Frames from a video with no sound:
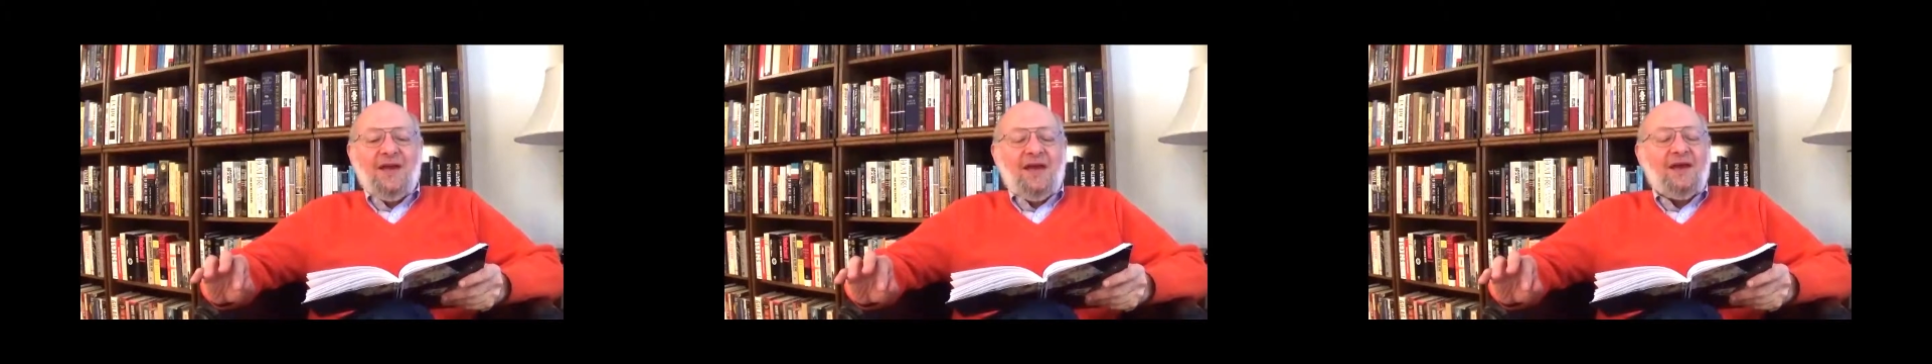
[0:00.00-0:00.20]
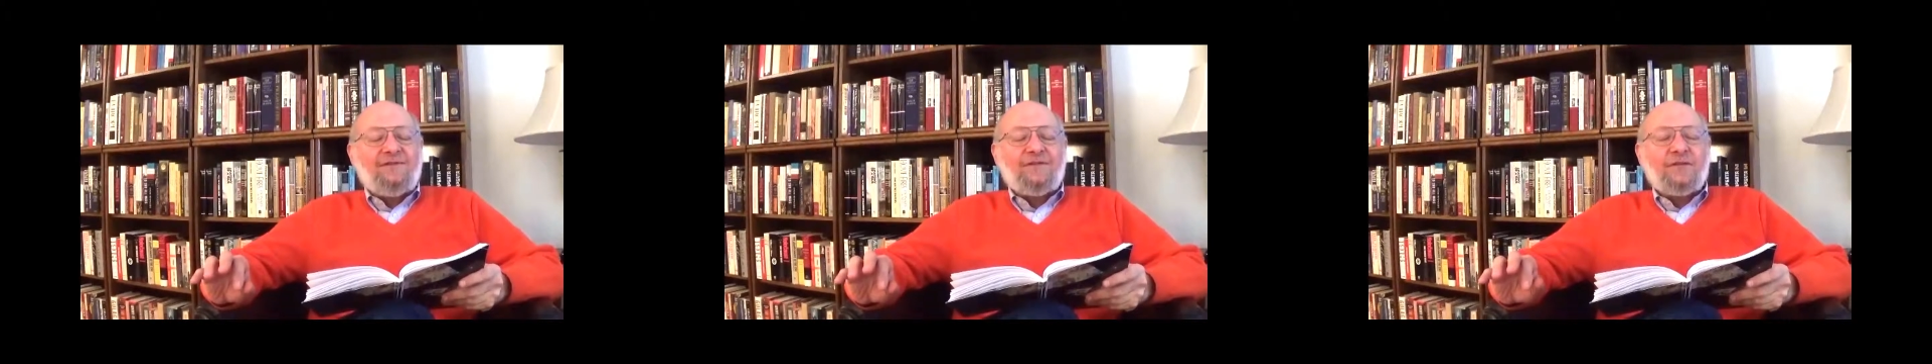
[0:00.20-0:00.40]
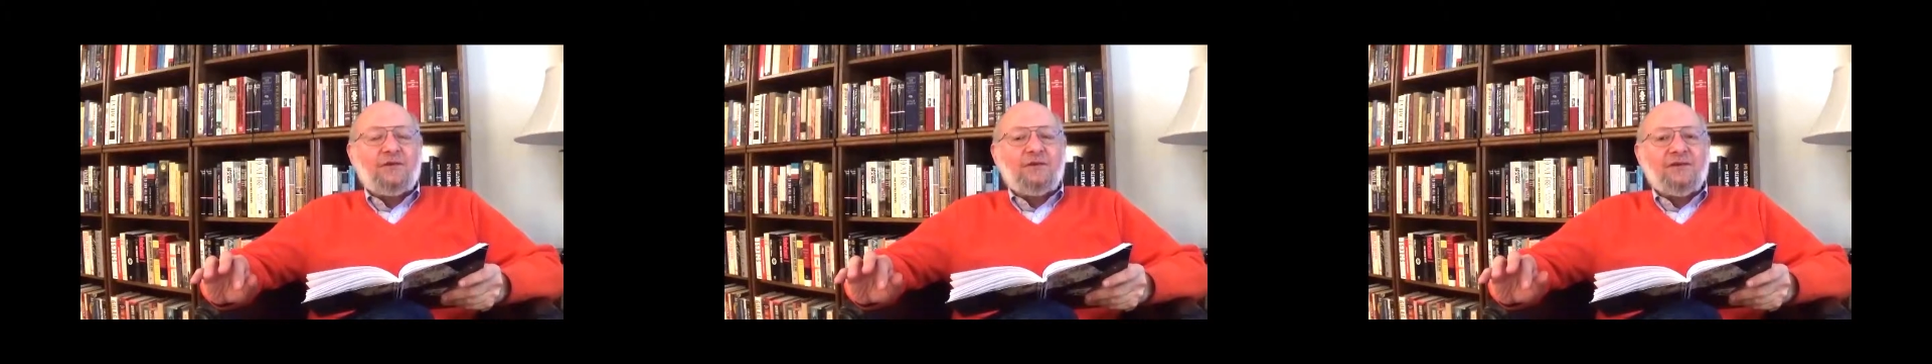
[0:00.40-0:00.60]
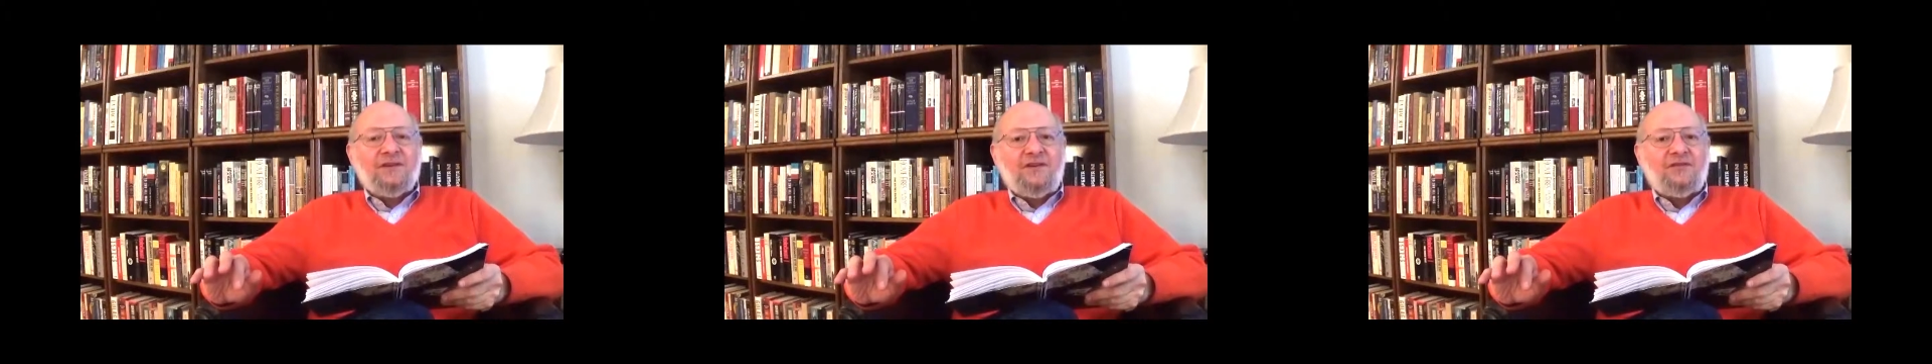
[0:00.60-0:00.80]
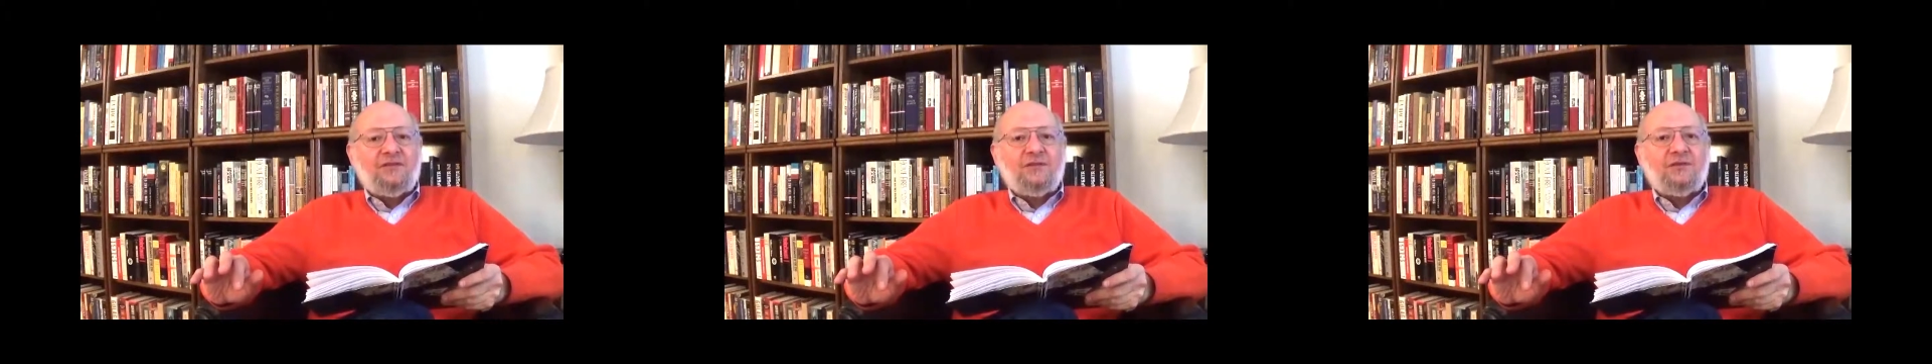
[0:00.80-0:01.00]
after
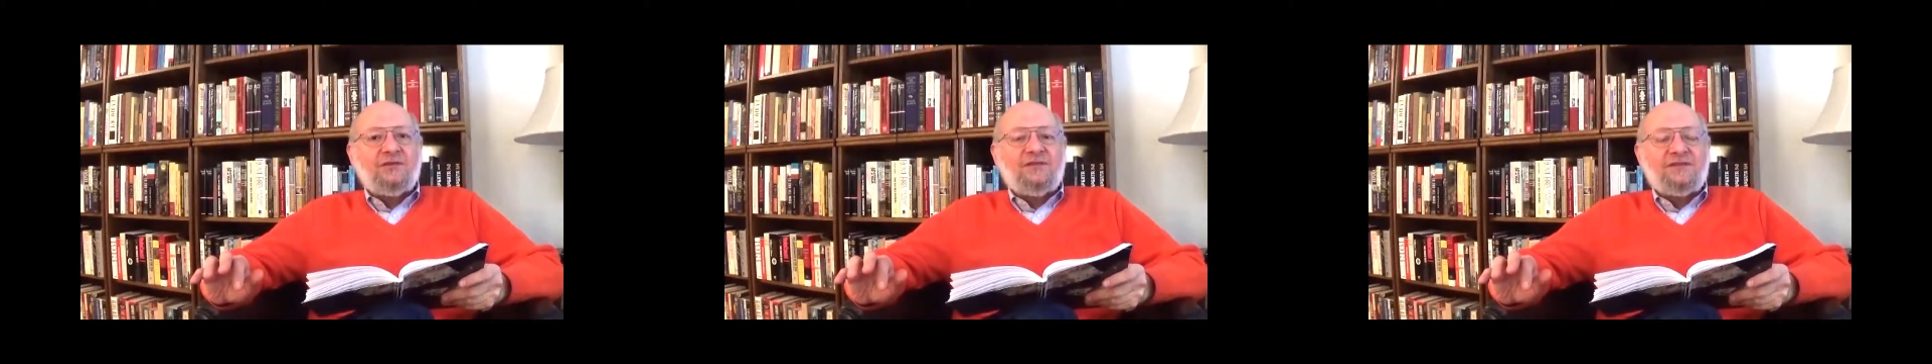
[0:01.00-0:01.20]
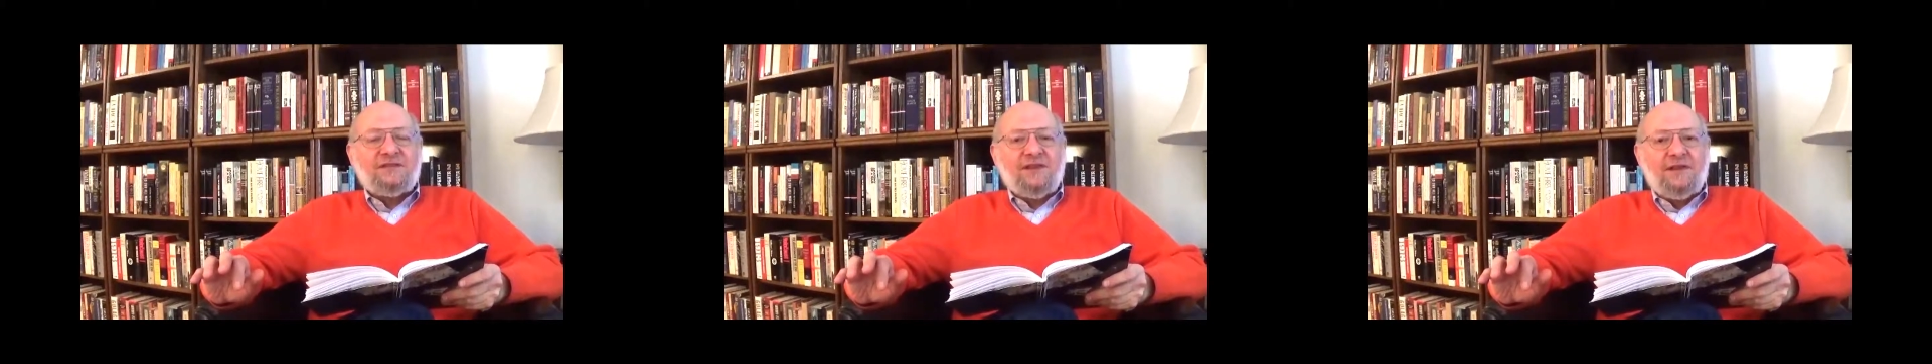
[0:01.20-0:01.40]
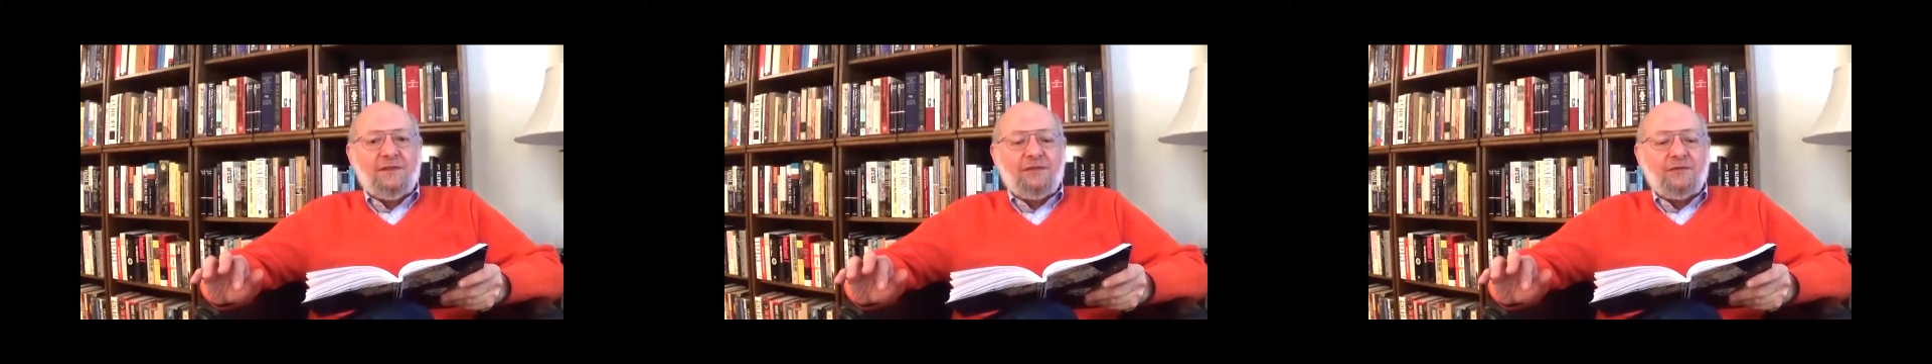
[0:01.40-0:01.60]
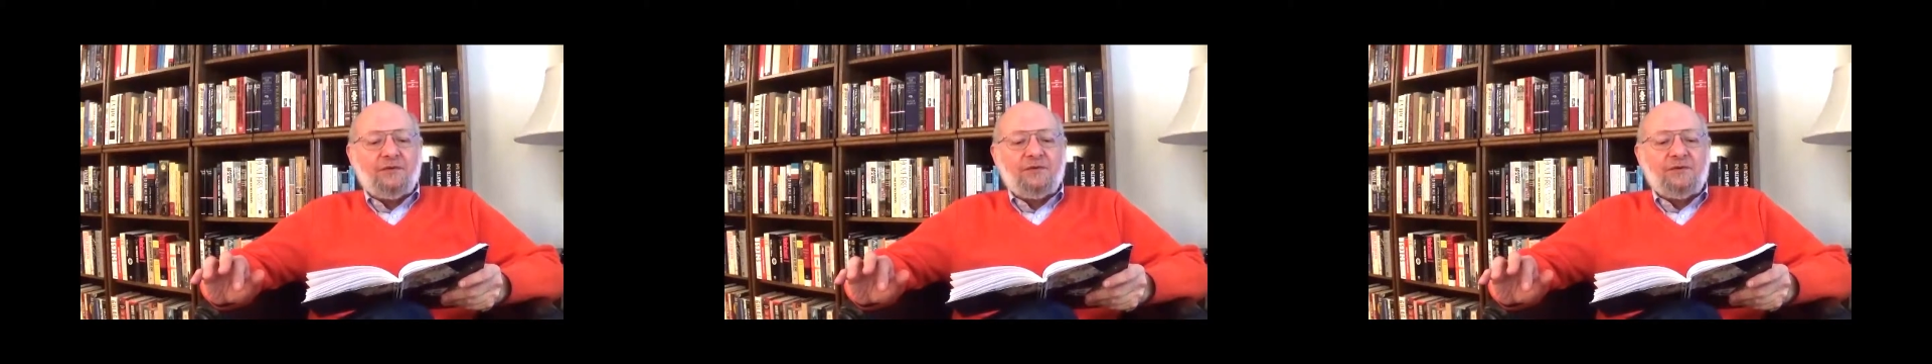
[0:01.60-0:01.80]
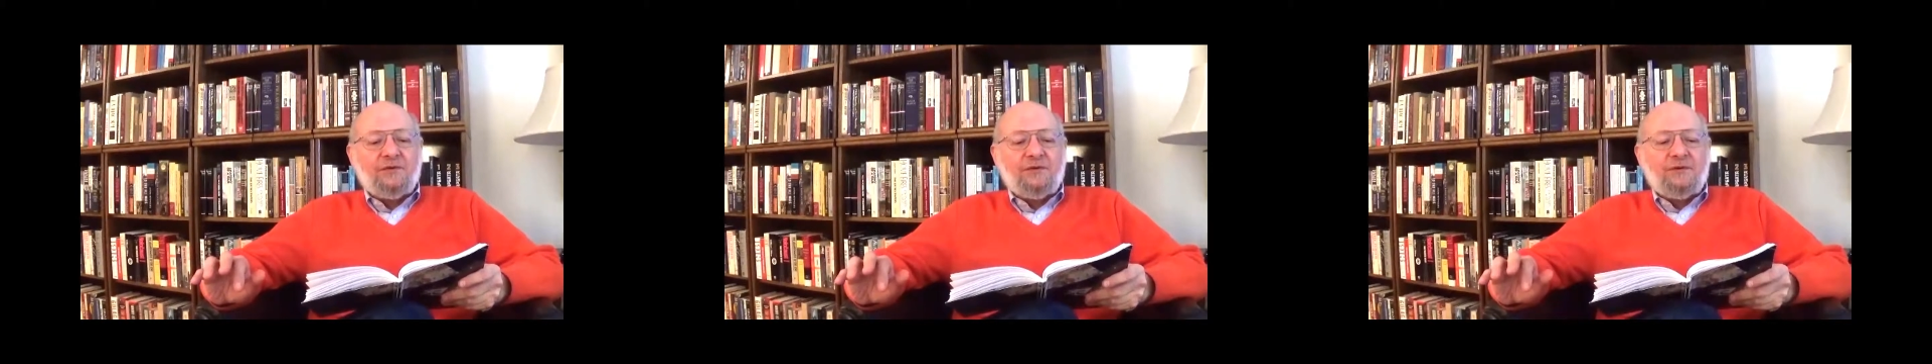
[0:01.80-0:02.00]
lizard slither.